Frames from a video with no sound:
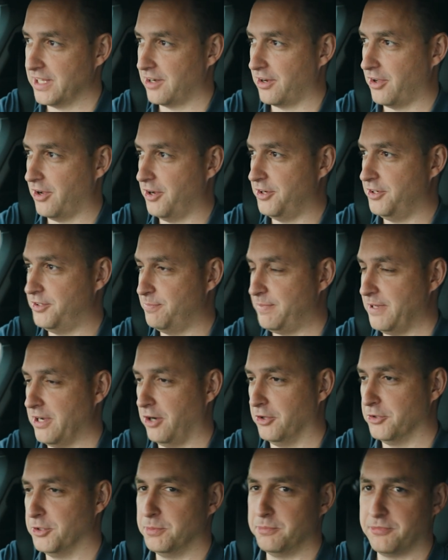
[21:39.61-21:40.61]
allowed to be
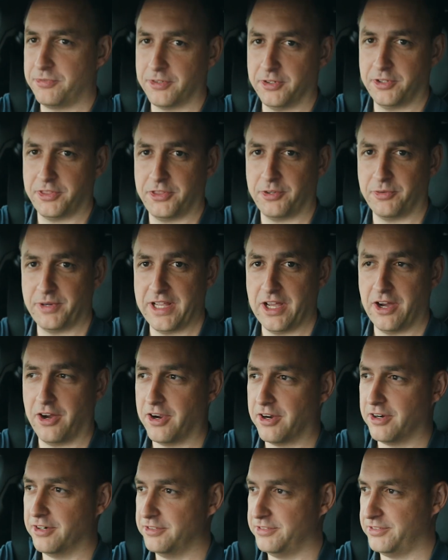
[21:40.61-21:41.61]
on them for 3
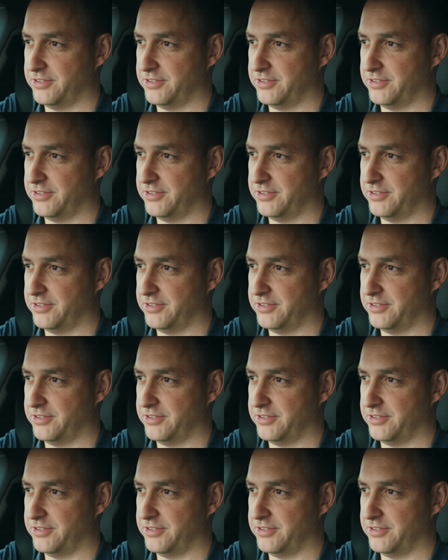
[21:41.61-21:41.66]
hours.